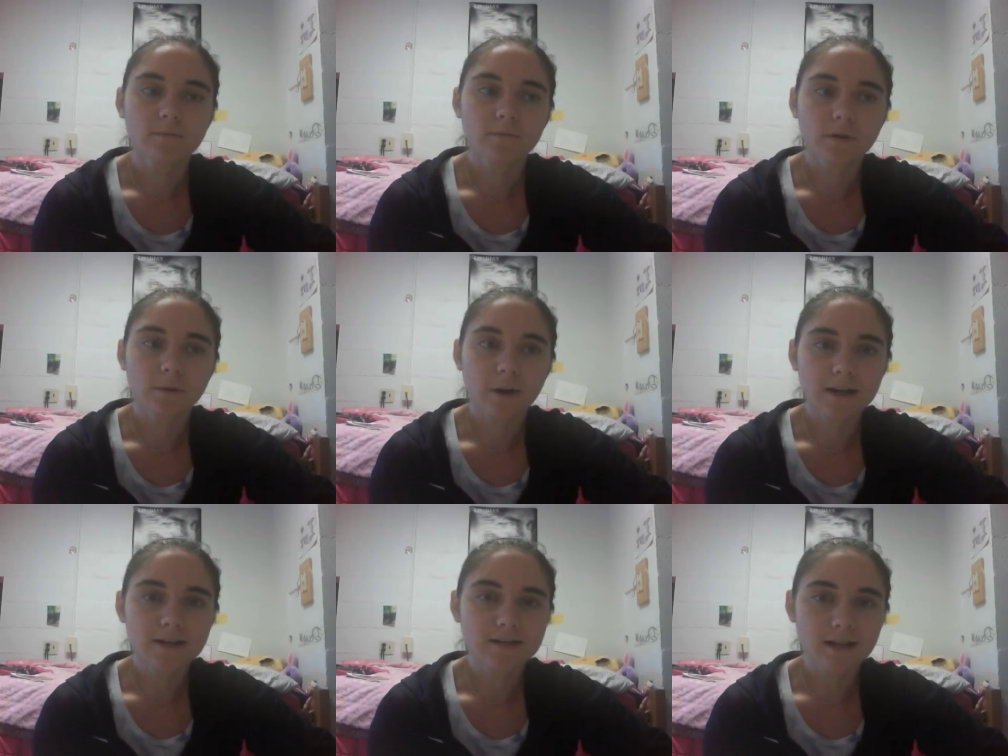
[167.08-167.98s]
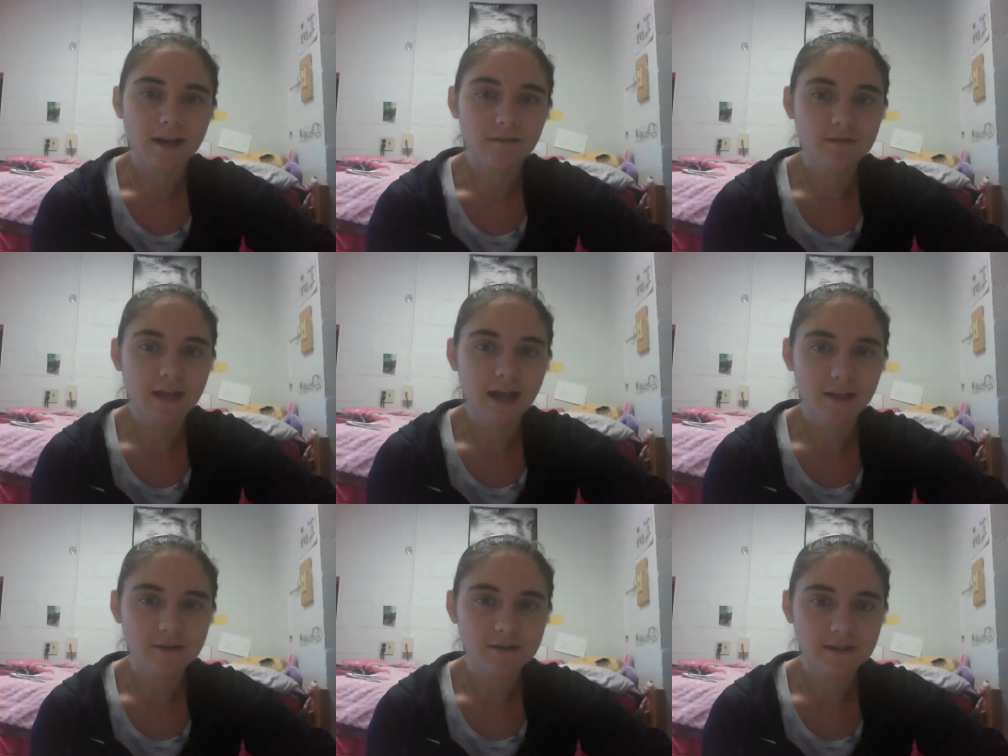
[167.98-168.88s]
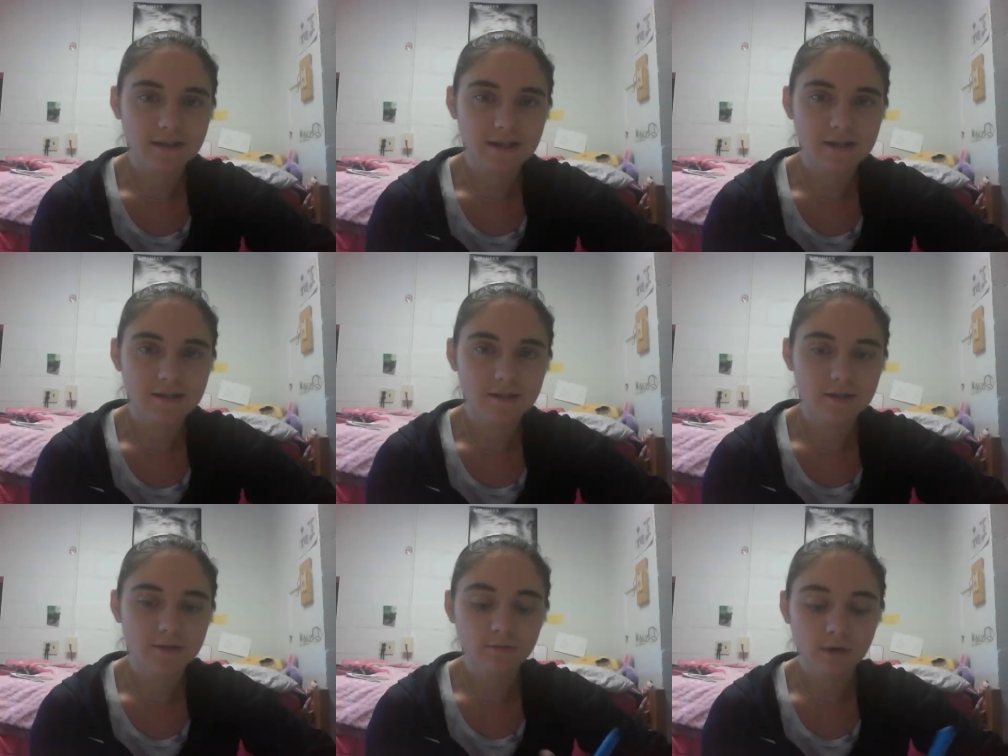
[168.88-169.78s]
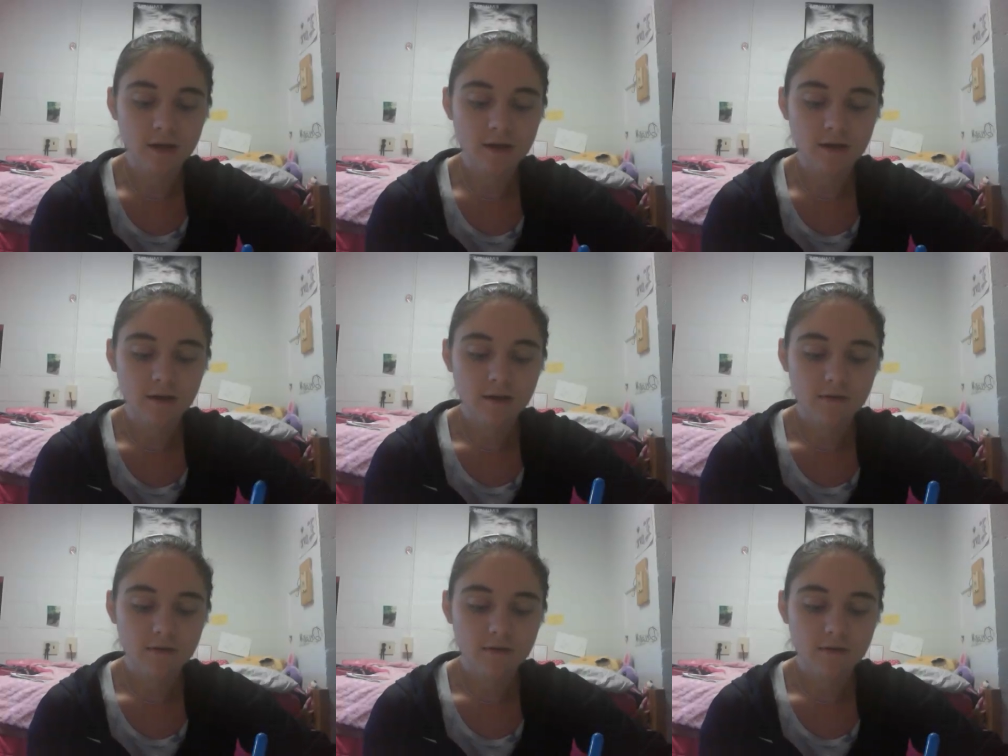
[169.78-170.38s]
your body doesn't have the calories it needs to run